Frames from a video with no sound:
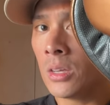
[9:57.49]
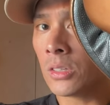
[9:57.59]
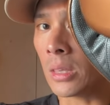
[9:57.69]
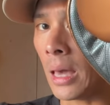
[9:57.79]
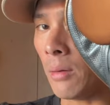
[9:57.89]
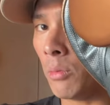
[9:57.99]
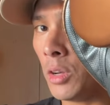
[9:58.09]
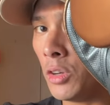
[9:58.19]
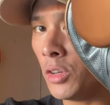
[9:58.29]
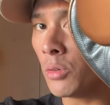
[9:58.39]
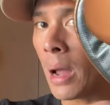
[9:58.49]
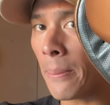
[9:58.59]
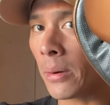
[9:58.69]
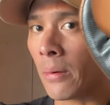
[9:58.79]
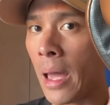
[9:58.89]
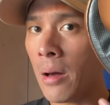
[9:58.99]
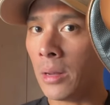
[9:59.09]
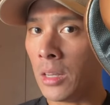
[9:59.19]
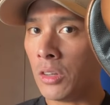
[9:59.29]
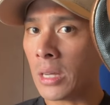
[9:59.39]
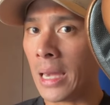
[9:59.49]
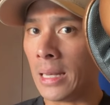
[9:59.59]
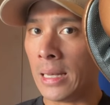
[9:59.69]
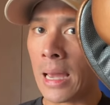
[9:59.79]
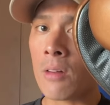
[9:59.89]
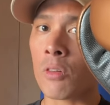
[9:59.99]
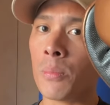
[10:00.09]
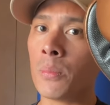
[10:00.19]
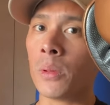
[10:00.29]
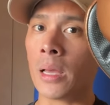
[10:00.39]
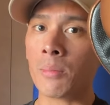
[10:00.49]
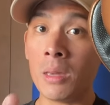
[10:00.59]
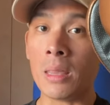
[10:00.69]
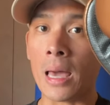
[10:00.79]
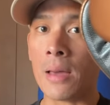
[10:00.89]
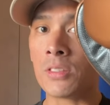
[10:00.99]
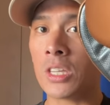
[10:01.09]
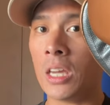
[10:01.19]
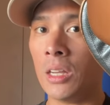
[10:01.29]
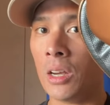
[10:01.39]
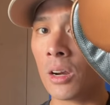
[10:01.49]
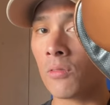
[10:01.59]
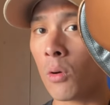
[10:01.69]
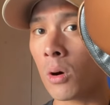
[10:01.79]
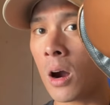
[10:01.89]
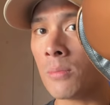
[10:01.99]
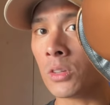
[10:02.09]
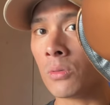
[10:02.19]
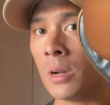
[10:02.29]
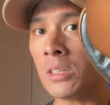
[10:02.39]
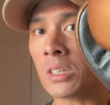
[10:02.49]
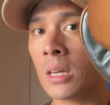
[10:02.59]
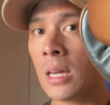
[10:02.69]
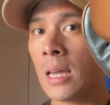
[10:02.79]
so that when you do wrap it around and you tighten it down for people like me that have skinnier forearms and wrists,